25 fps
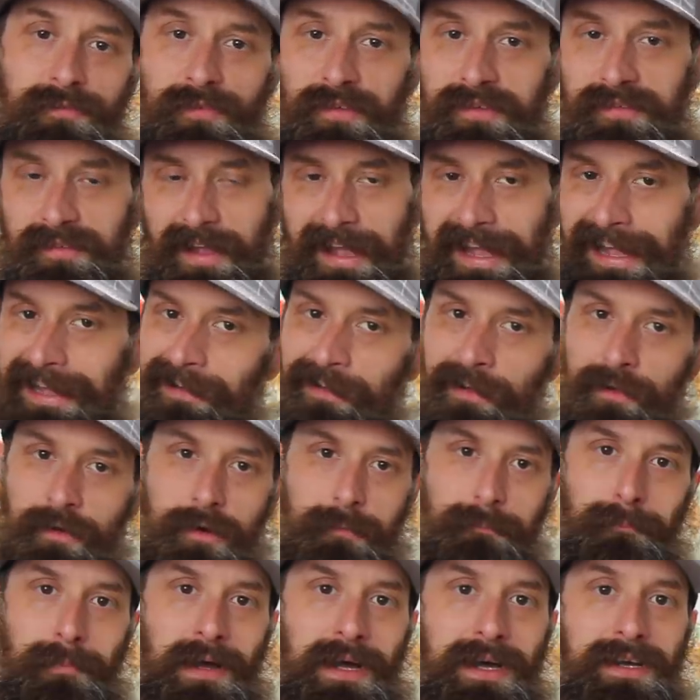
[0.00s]
If it's
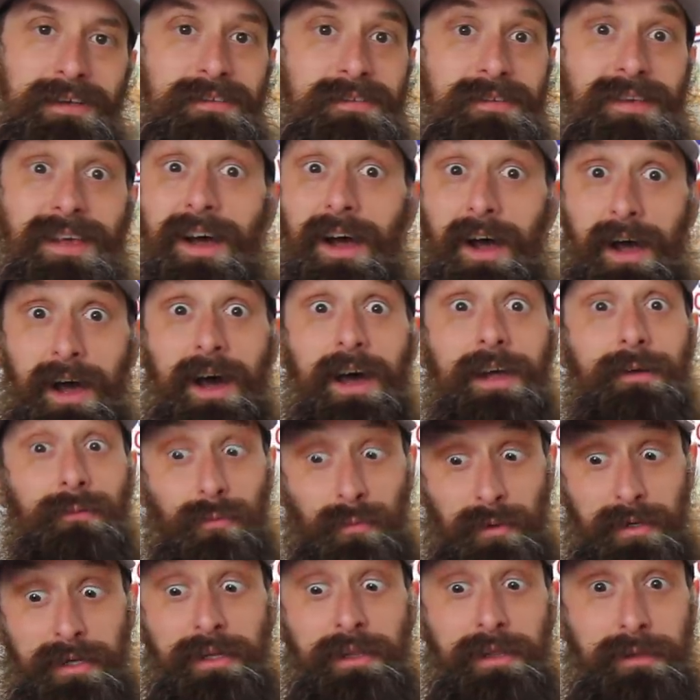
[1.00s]
$800, I'd
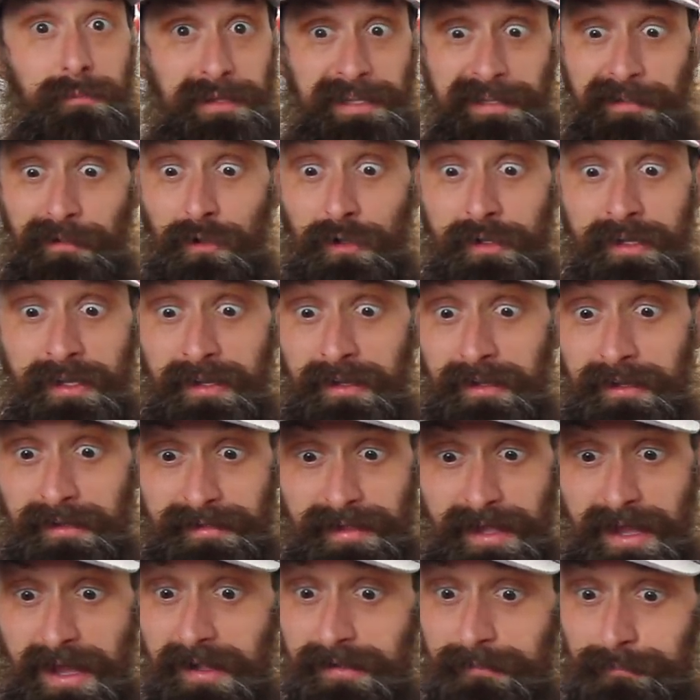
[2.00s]
really be looking at
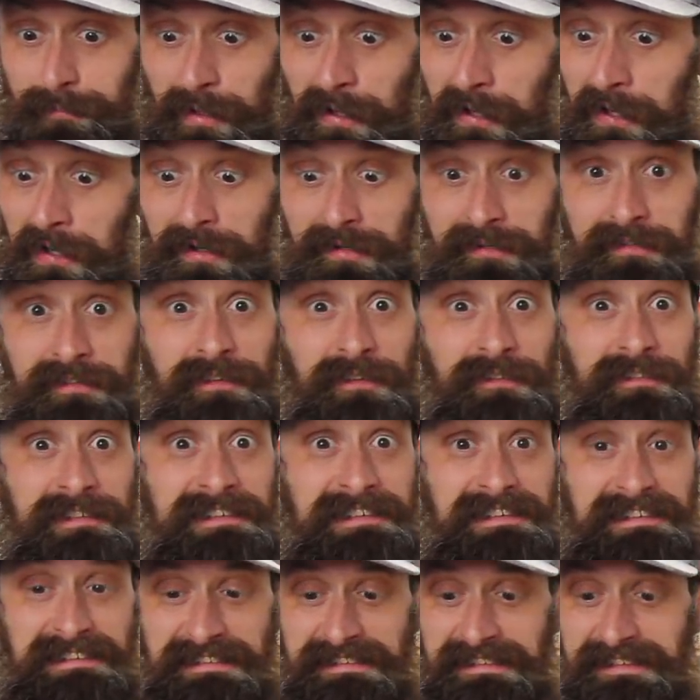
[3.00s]
that part and going,
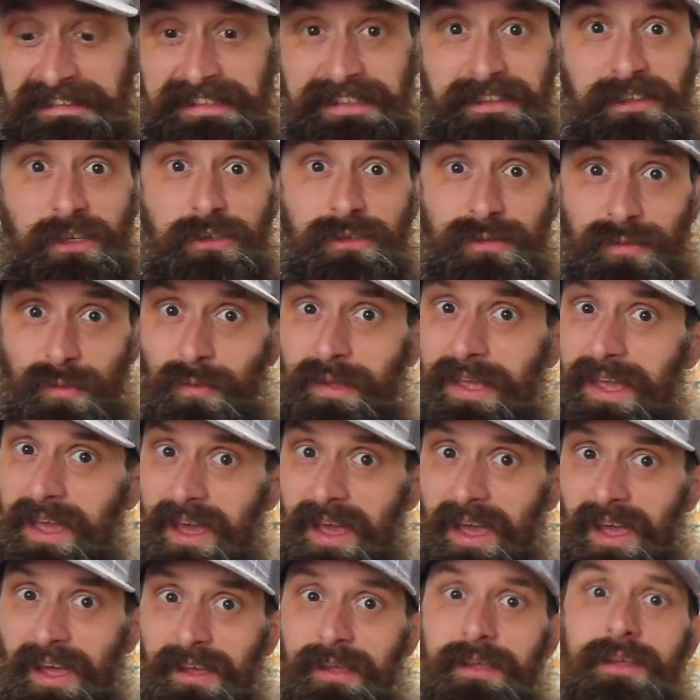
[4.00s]
it looks
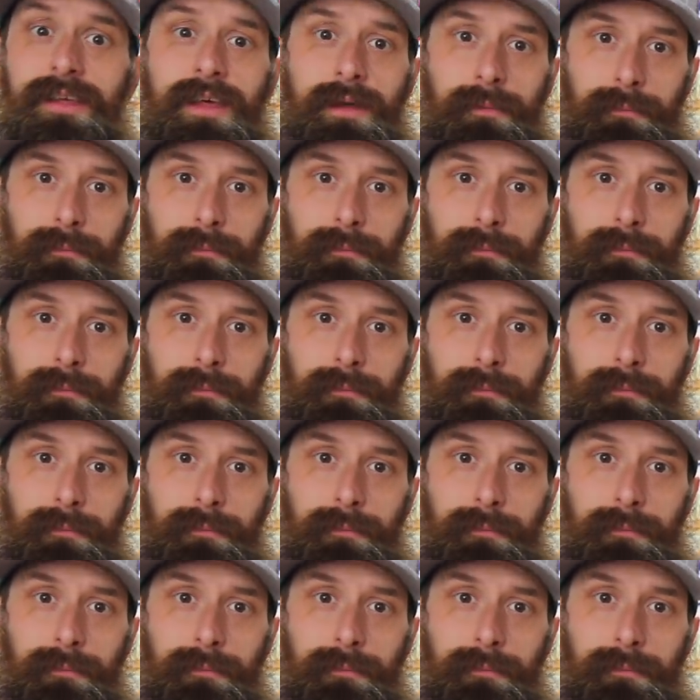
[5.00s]
okay,